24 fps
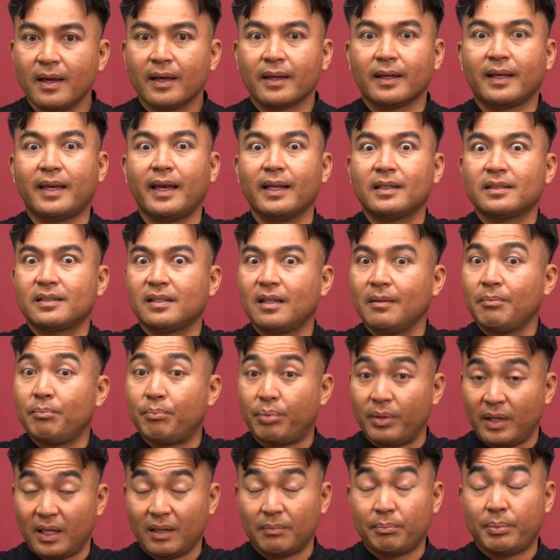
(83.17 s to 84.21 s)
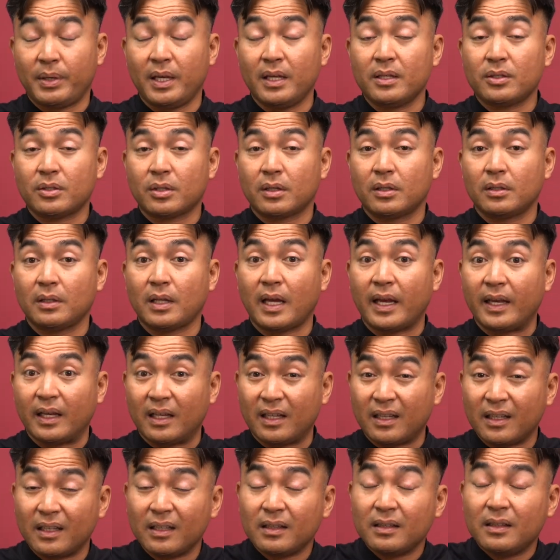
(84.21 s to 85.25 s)
gets the big picture,
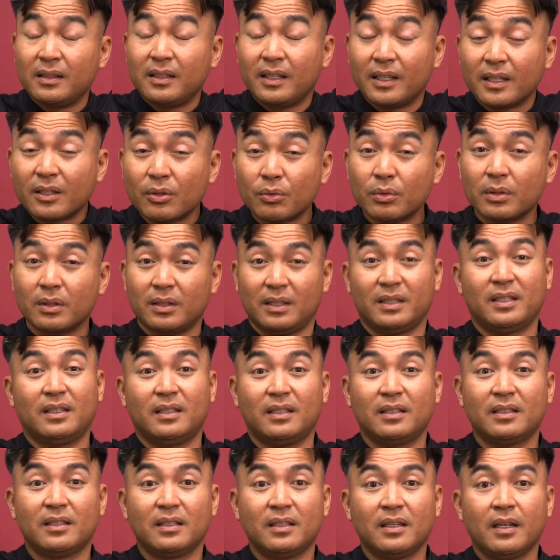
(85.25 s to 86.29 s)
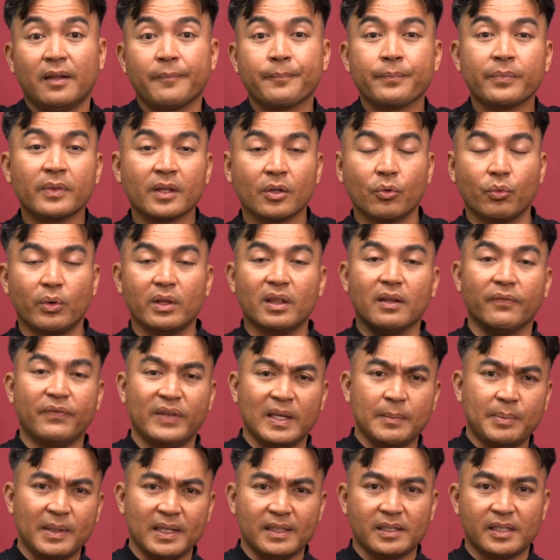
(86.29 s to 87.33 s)
like literally. With the
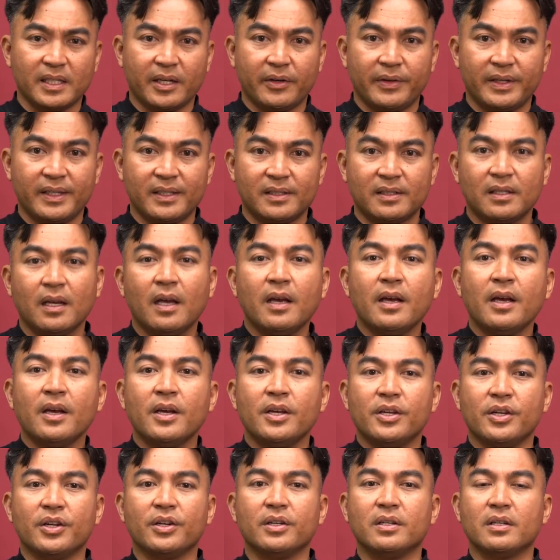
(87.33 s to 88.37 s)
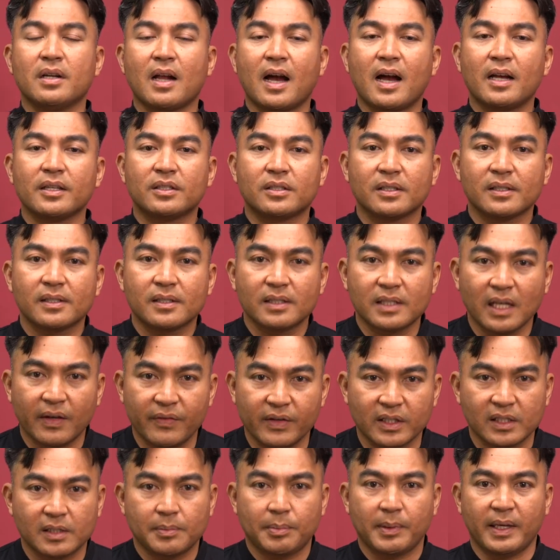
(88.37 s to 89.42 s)
VP Series, you're not just
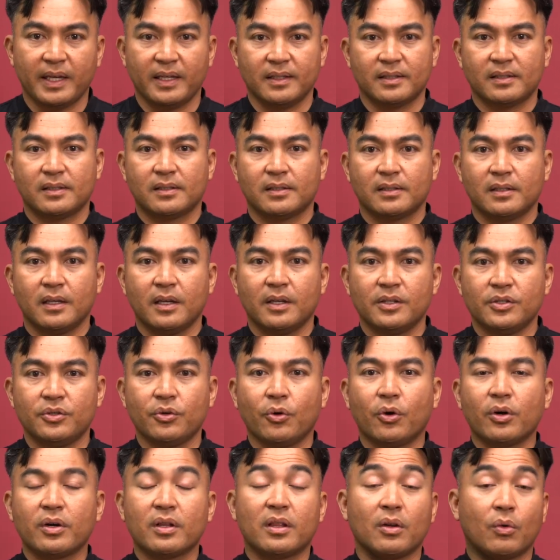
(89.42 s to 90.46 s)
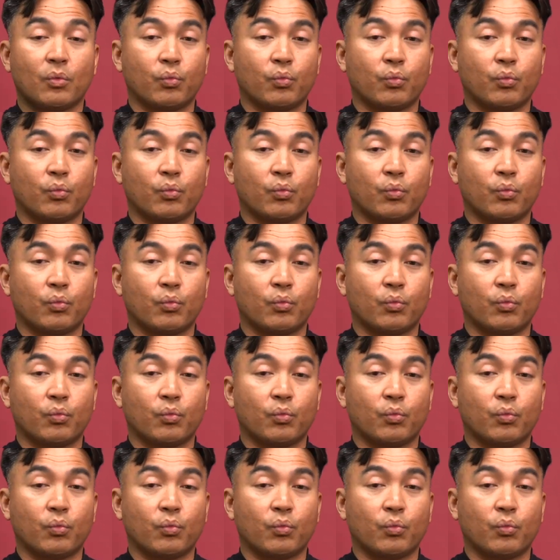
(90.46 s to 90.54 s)
saving space, you're the